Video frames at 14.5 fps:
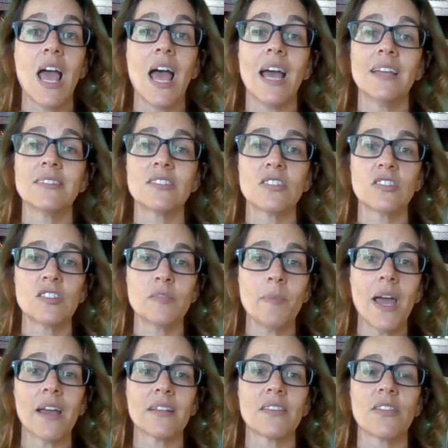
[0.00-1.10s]
and
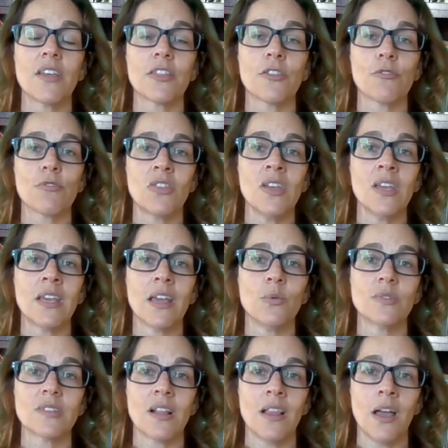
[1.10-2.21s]
suspect that their thinking
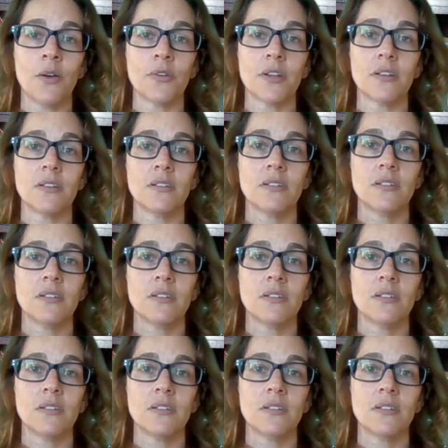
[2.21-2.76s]
was clouded.